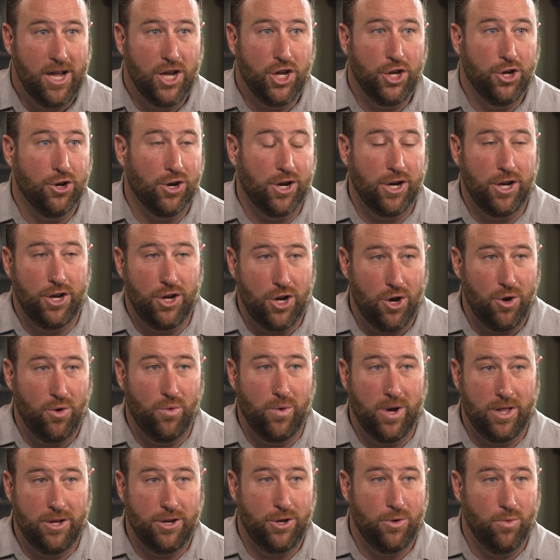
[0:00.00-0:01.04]
You're going to know
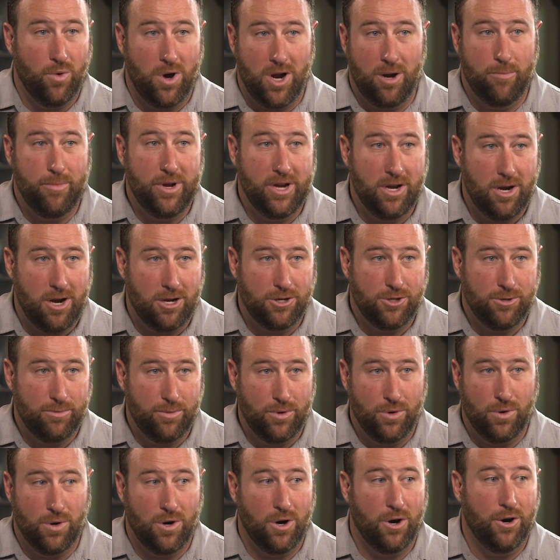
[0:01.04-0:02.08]
whether you want to be an
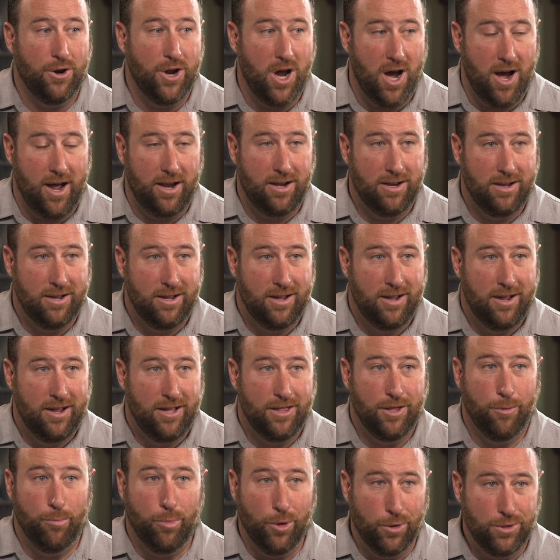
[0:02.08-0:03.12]
entrepreneur or not.
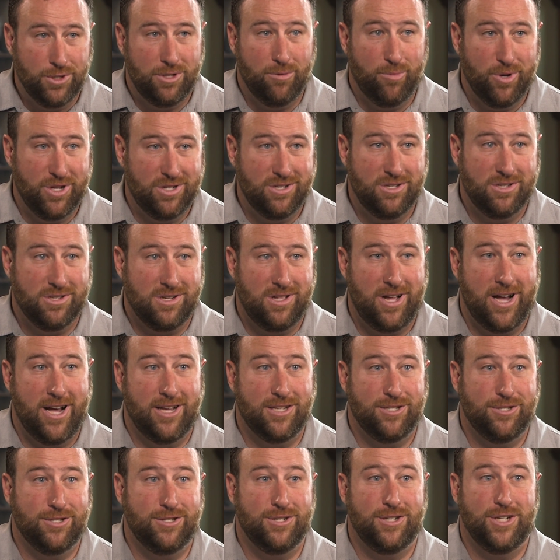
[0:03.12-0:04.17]
The Boots to Business
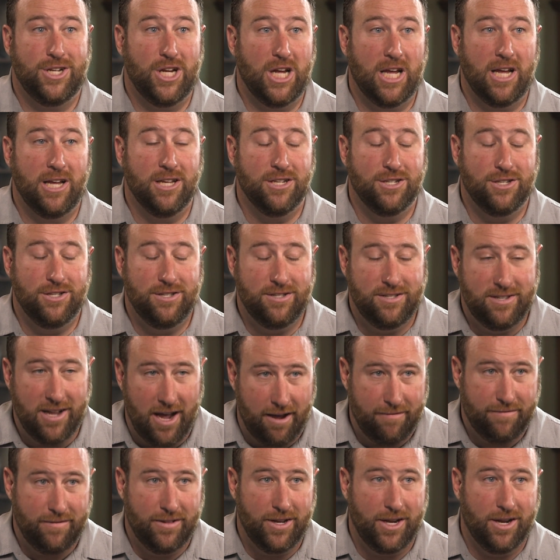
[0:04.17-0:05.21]
class is
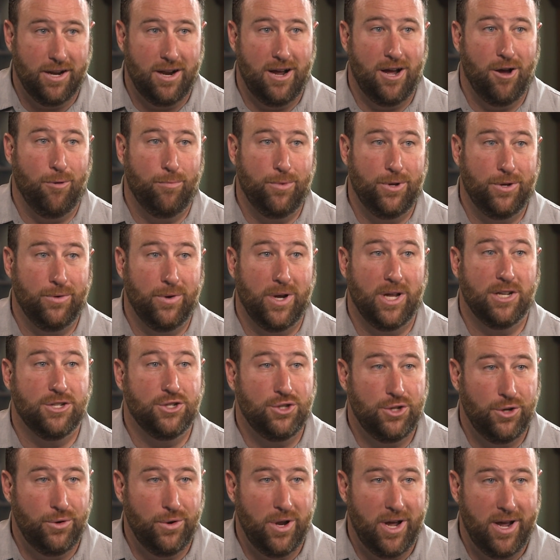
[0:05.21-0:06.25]
definitely going to help you. It's
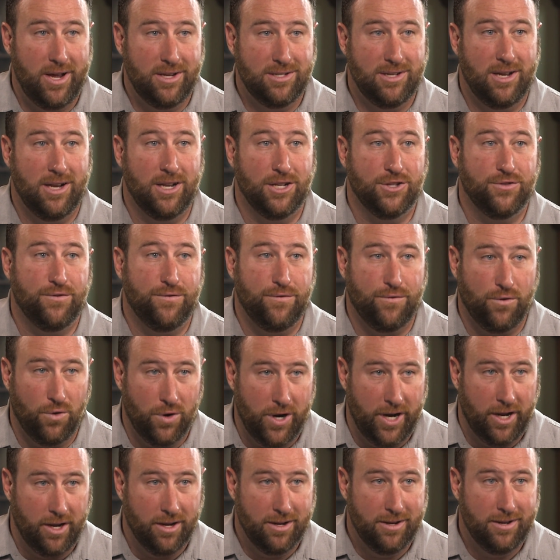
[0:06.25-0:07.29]
2 days and it's
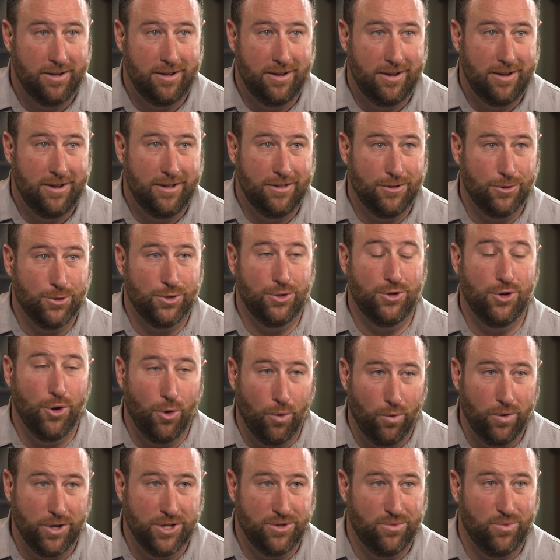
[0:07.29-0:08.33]
free. There's no
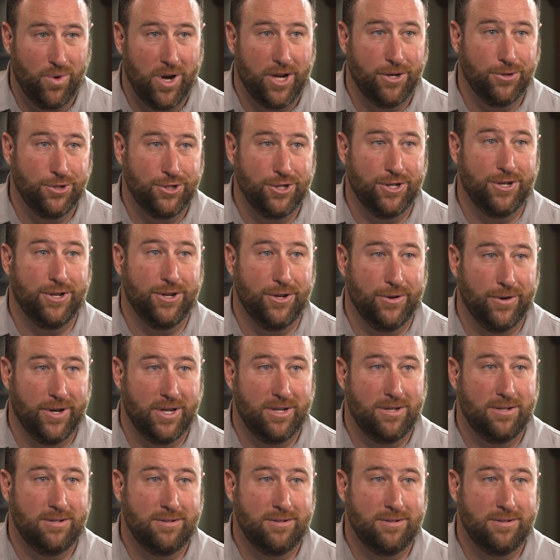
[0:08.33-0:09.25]
reason why you shouldn't do it.